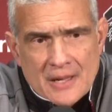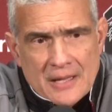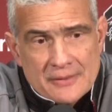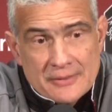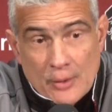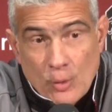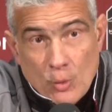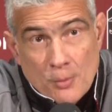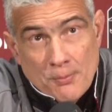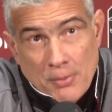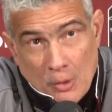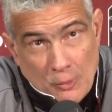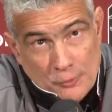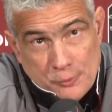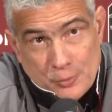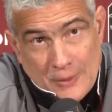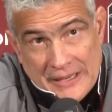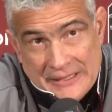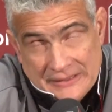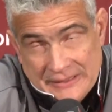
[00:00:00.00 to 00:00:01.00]
they were
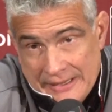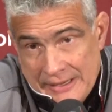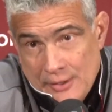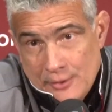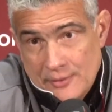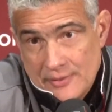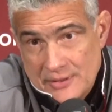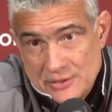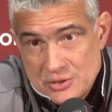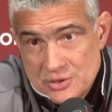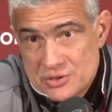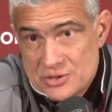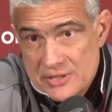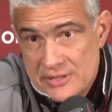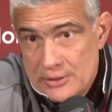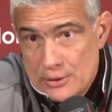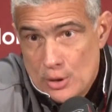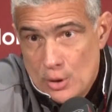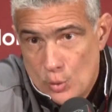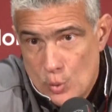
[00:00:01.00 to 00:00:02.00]
both right there. They just
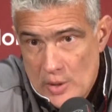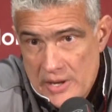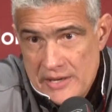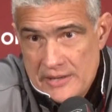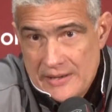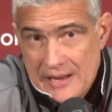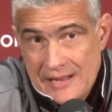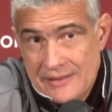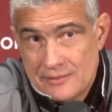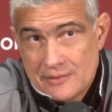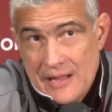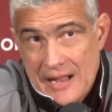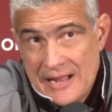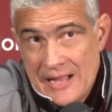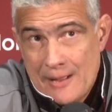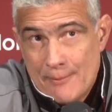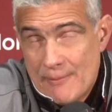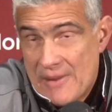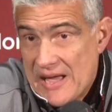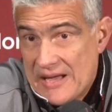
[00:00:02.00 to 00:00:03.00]
didn't go in. I
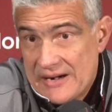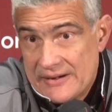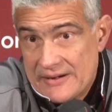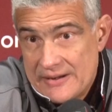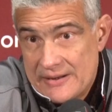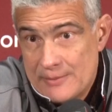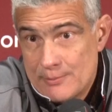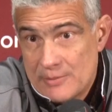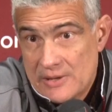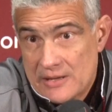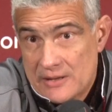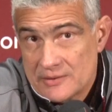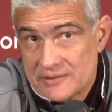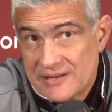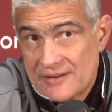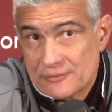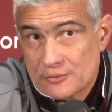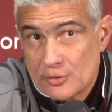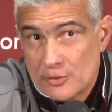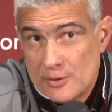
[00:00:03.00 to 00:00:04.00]
got mad at him because
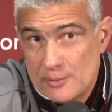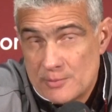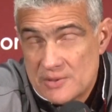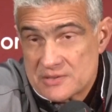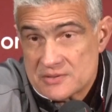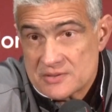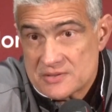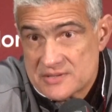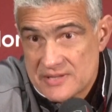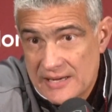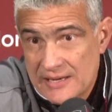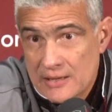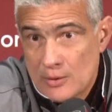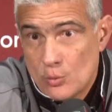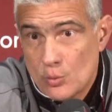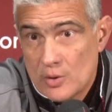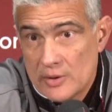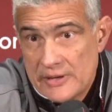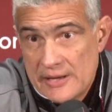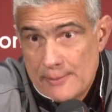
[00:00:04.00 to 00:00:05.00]
after he missed the
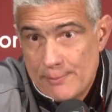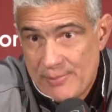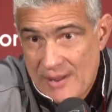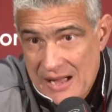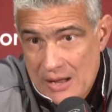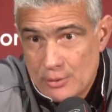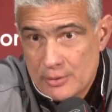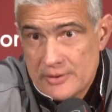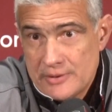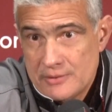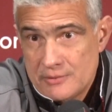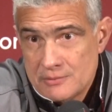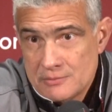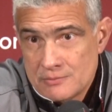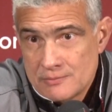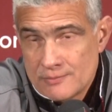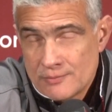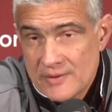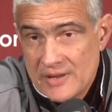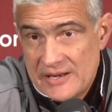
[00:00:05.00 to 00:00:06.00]
second one, he pouted,
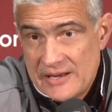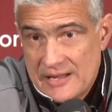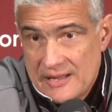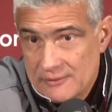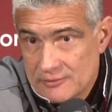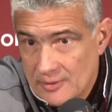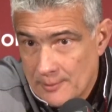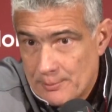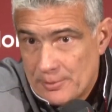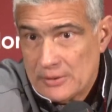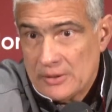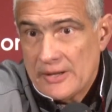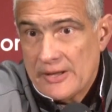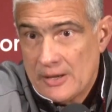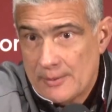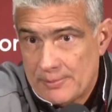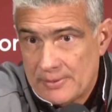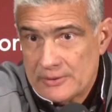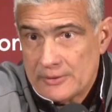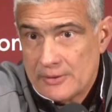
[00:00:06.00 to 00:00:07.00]
and he gives up a
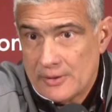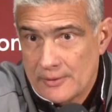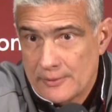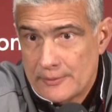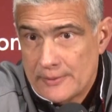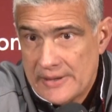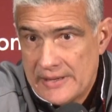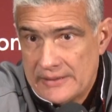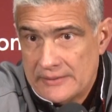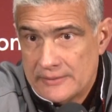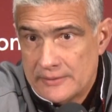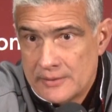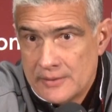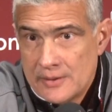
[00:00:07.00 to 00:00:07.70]
layup on the other end.